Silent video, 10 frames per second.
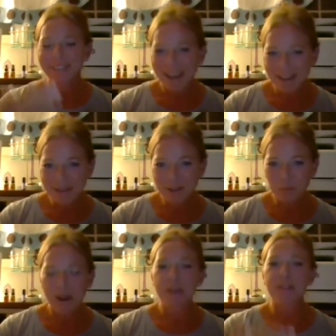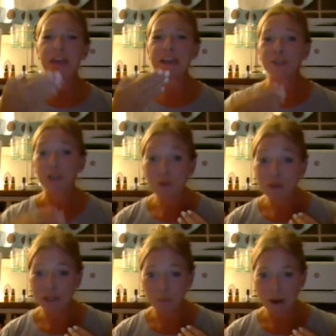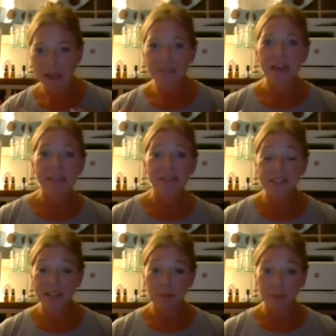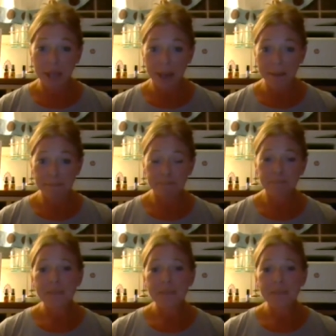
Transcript: guide this breath and do this breath at the same time.